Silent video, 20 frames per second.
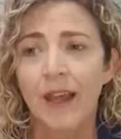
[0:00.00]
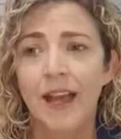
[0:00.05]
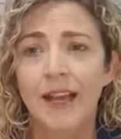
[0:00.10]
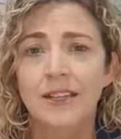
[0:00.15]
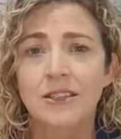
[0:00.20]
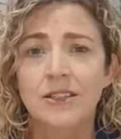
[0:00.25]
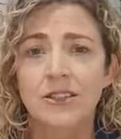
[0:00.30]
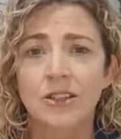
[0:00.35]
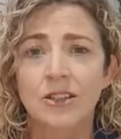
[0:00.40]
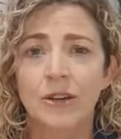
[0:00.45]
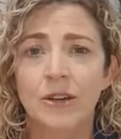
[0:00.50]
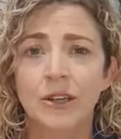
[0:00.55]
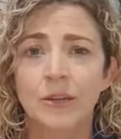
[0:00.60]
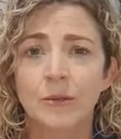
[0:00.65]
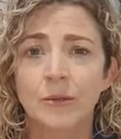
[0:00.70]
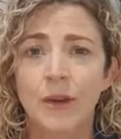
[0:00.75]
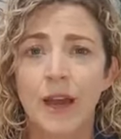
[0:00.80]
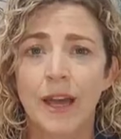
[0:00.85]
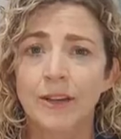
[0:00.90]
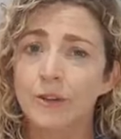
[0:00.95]

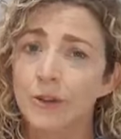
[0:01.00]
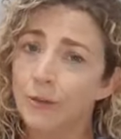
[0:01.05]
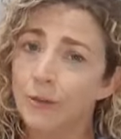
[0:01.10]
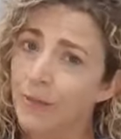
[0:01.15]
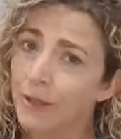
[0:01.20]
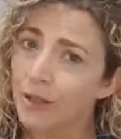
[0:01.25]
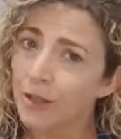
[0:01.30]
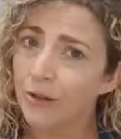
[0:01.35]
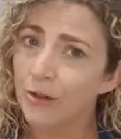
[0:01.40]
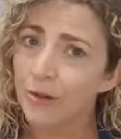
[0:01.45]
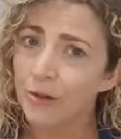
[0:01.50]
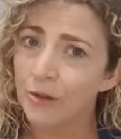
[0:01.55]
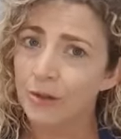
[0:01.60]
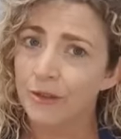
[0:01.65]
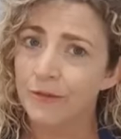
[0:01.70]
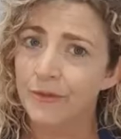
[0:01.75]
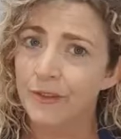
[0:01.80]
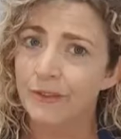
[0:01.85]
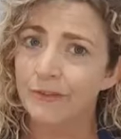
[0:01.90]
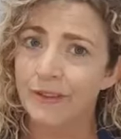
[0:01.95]
But not all
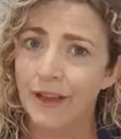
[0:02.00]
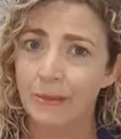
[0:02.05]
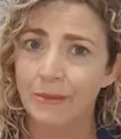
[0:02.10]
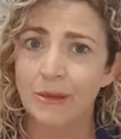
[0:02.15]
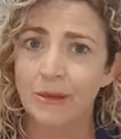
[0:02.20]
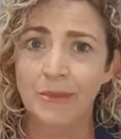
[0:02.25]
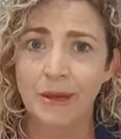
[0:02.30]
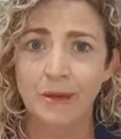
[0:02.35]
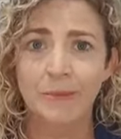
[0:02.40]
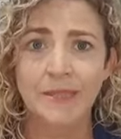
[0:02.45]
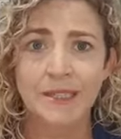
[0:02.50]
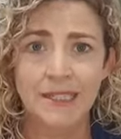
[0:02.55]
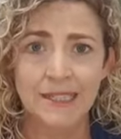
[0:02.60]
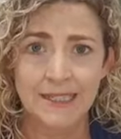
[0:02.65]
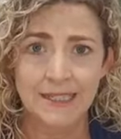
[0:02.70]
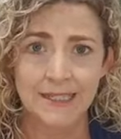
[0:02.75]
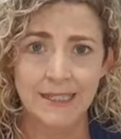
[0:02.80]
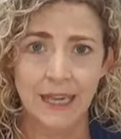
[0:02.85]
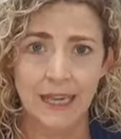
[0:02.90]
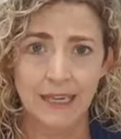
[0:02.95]
of the family members
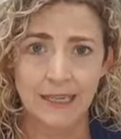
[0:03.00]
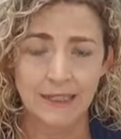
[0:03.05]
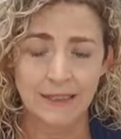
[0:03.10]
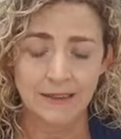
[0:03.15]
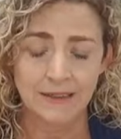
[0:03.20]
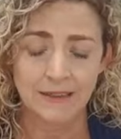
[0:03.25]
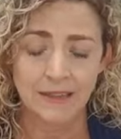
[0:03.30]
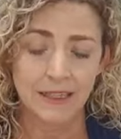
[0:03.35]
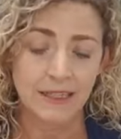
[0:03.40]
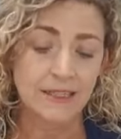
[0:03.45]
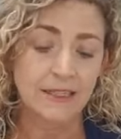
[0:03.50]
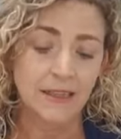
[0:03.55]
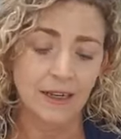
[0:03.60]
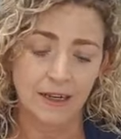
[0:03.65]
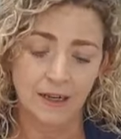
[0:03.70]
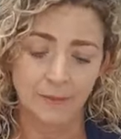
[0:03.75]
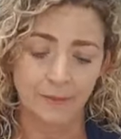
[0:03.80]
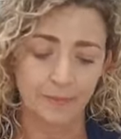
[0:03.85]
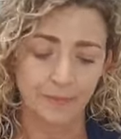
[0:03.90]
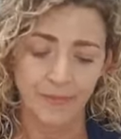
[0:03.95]

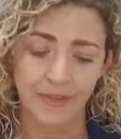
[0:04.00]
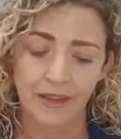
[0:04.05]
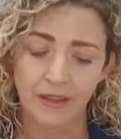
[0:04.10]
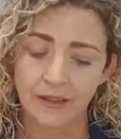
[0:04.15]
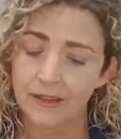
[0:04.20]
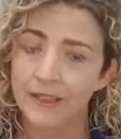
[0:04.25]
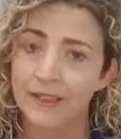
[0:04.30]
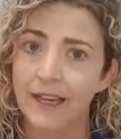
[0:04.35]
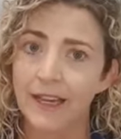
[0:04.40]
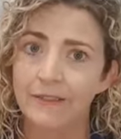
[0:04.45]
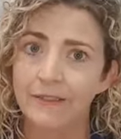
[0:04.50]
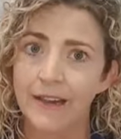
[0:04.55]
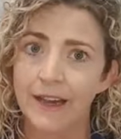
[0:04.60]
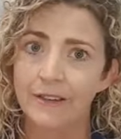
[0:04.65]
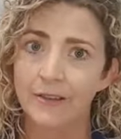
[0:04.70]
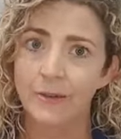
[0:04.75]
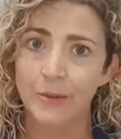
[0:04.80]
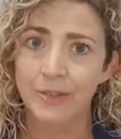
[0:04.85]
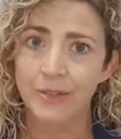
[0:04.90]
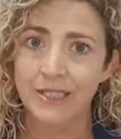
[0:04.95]
gave
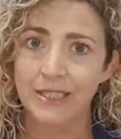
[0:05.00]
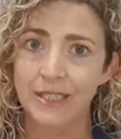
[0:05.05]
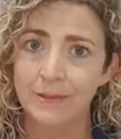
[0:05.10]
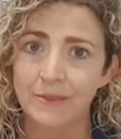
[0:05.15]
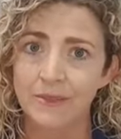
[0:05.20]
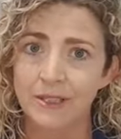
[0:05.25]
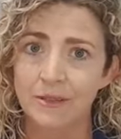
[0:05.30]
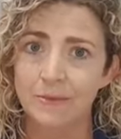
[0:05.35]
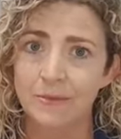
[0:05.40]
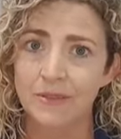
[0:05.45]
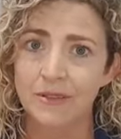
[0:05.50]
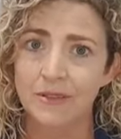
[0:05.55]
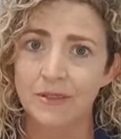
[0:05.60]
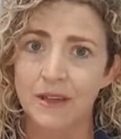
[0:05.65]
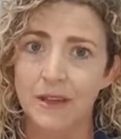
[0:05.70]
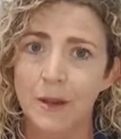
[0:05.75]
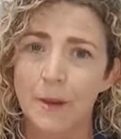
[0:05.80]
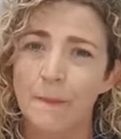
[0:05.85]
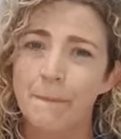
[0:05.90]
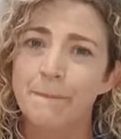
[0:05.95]
out all the symptoms,
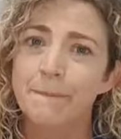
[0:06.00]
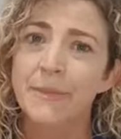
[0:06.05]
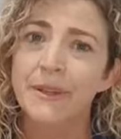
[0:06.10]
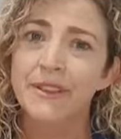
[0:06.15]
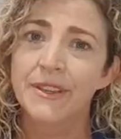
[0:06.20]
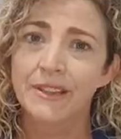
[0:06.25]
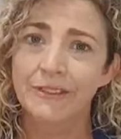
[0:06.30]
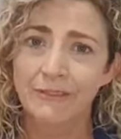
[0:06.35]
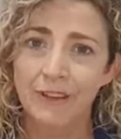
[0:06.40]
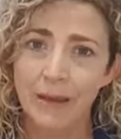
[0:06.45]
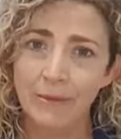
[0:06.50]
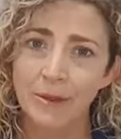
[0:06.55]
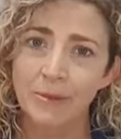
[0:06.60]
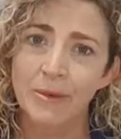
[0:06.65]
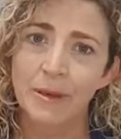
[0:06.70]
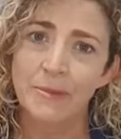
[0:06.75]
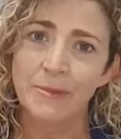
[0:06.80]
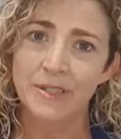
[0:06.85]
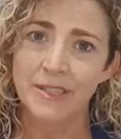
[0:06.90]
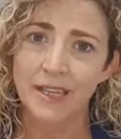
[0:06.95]
but the family
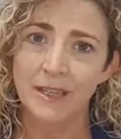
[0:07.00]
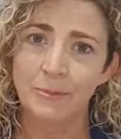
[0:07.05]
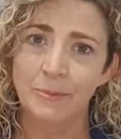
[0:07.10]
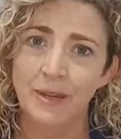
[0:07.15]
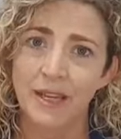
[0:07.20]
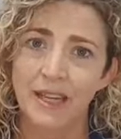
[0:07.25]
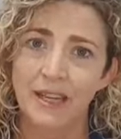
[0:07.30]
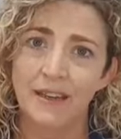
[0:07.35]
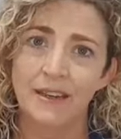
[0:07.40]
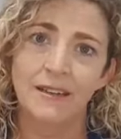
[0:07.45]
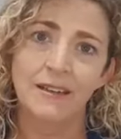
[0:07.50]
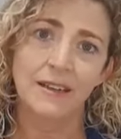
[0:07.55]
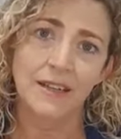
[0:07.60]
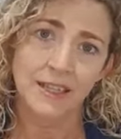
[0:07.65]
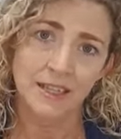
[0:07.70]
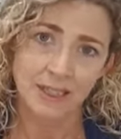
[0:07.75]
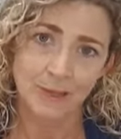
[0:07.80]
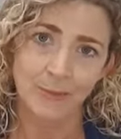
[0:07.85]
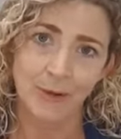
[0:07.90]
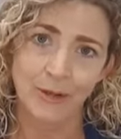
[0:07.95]
members had been
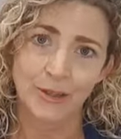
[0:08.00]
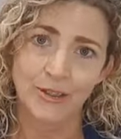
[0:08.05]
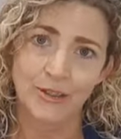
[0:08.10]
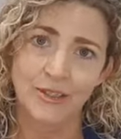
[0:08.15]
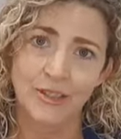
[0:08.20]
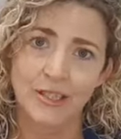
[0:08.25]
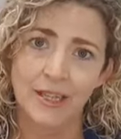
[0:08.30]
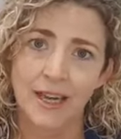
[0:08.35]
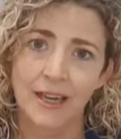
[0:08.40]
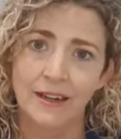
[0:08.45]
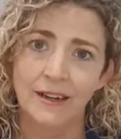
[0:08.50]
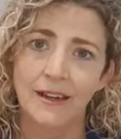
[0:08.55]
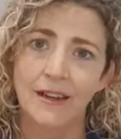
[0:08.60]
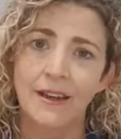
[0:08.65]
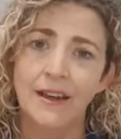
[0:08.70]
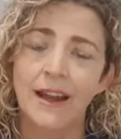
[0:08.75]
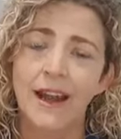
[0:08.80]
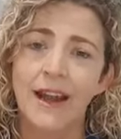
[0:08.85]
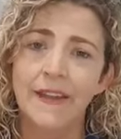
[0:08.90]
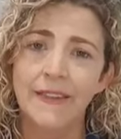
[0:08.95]
exposed to that.
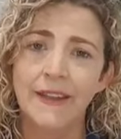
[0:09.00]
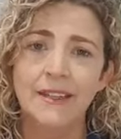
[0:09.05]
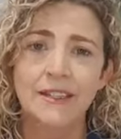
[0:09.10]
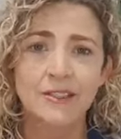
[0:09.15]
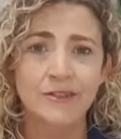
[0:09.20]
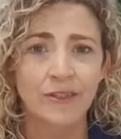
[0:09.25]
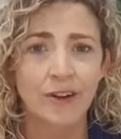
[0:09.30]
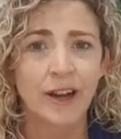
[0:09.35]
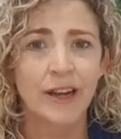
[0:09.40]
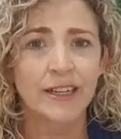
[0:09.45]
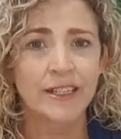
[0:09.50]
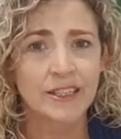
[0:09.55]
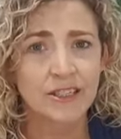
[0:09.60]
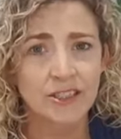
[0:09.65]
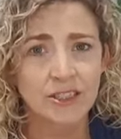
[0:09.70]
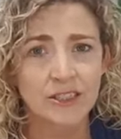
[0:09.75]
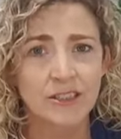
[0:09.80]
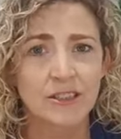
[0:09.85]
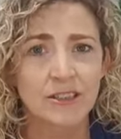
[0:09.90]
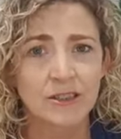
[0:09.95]
And that's fine. It's
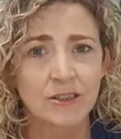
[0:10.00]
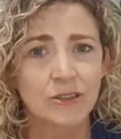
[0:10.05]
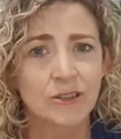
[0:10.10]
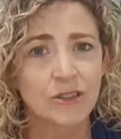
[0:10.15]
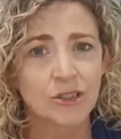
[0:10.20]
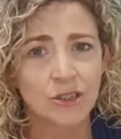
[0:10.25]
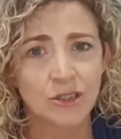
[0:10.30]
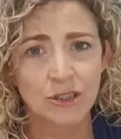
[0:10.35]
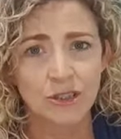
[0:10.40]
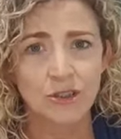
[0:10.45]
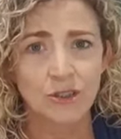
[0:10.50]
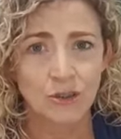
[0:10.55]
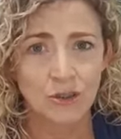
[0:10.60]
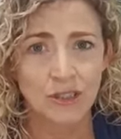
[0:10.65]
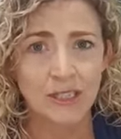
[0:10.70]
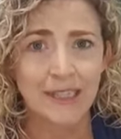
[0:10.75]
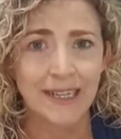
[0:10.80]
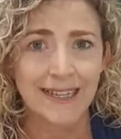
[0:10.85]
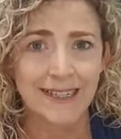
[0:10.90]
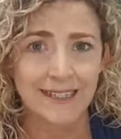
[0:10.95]
just as long as you do
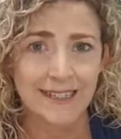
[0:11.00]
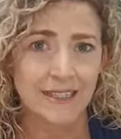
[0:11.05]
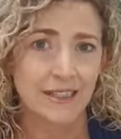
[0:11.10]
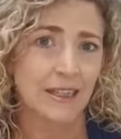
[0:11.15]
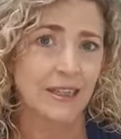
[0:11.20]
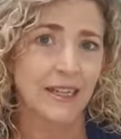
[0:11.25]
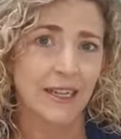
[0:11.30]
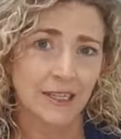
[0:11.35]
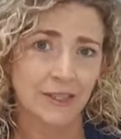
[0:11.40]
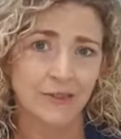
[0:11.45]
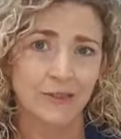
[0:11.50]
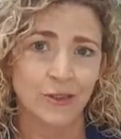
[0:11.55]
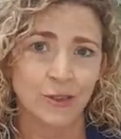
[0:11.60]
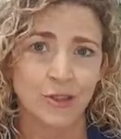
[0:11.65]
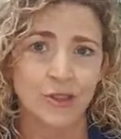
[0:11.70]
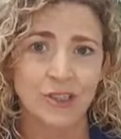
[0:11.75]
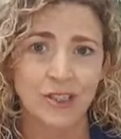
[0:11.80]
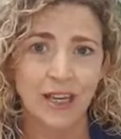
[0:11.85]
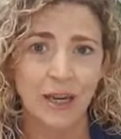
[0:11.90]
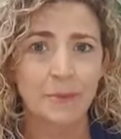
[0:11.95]
the next few
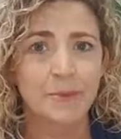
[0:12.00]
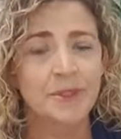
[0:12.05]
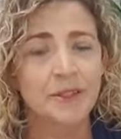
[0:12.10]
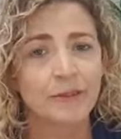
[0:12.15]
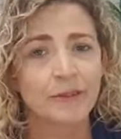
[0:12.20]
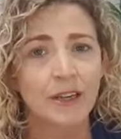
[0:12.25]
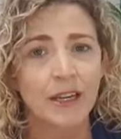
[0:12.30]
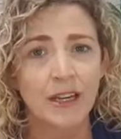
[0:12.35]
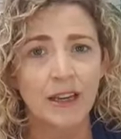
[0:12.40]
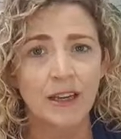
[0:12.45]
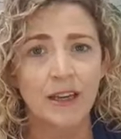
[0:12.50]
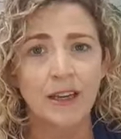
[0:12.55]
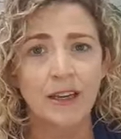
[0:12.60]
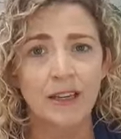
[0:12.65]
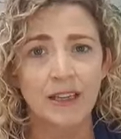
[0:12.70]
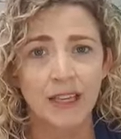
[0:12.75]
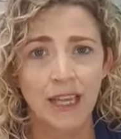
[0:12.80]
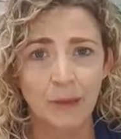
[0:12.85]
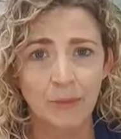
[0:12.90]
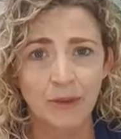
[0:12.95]
steps of
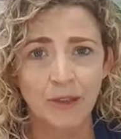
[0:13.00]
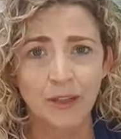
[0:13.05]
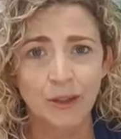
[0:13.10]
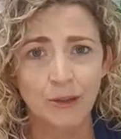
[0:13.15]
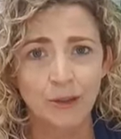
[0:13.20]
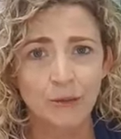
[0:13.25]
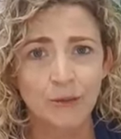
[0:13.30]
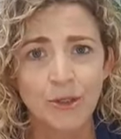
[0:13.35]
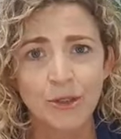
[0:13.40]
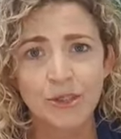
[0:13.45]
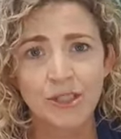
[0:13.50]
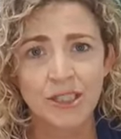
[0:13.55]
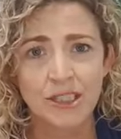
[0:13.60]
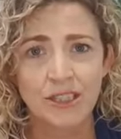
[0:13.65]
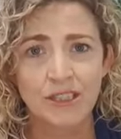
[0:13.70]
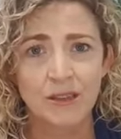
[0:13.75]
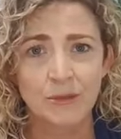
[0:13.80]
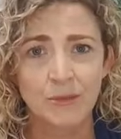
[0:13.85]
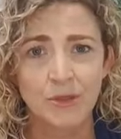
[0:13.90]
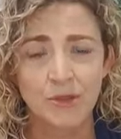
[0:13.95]
keeping your immune
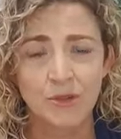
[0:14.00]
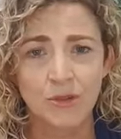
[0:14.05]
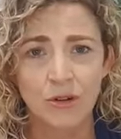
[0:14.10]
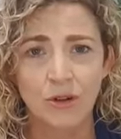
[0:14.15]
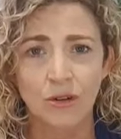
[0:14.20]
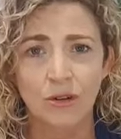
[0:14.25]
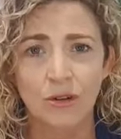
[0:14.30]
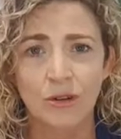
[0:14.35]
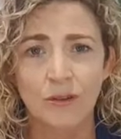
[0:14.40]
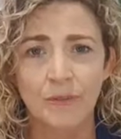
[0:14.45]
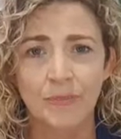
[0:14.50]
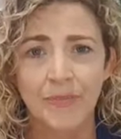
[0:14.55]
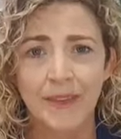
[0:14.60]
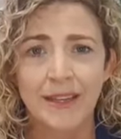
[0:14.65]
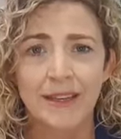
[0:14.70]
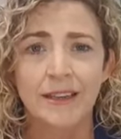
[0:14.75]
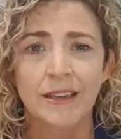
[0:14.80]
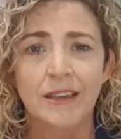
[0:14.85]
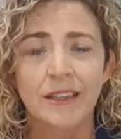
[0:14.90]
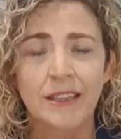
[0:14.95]
system strong,
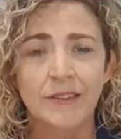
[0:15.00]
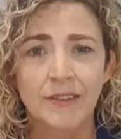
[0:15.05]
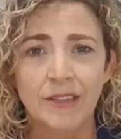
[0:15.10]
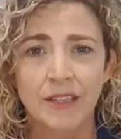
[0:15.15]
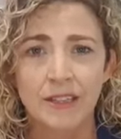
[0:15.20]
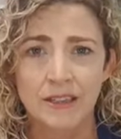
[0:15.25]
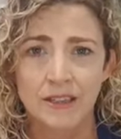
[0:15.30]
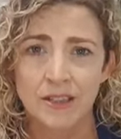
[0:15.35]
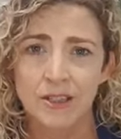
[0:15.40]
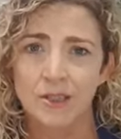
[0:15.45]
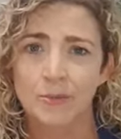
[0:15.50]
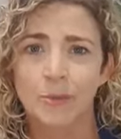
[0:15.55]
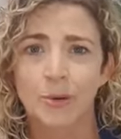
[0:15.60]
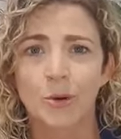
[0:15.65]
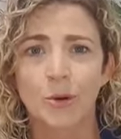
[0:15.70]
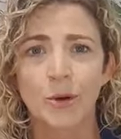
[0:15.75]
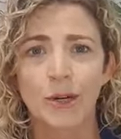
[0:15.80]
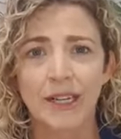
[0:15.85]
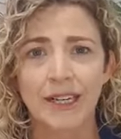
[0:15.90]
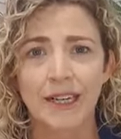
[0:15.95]
giving it the
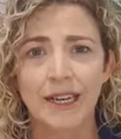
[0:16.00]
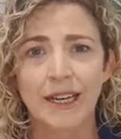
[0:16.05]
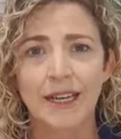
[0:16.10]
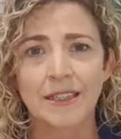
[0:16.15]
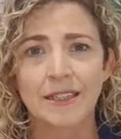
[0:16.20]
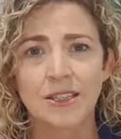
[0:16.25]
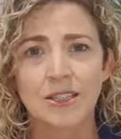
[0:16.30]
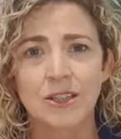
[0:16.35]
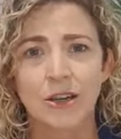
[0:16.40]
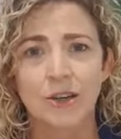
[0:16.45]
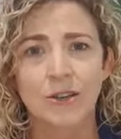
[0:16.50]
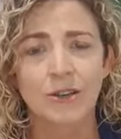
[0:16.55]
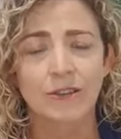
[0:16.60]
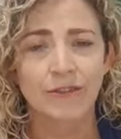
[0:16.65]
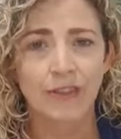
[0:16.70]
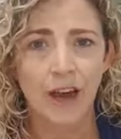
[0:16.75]
support it needs. So the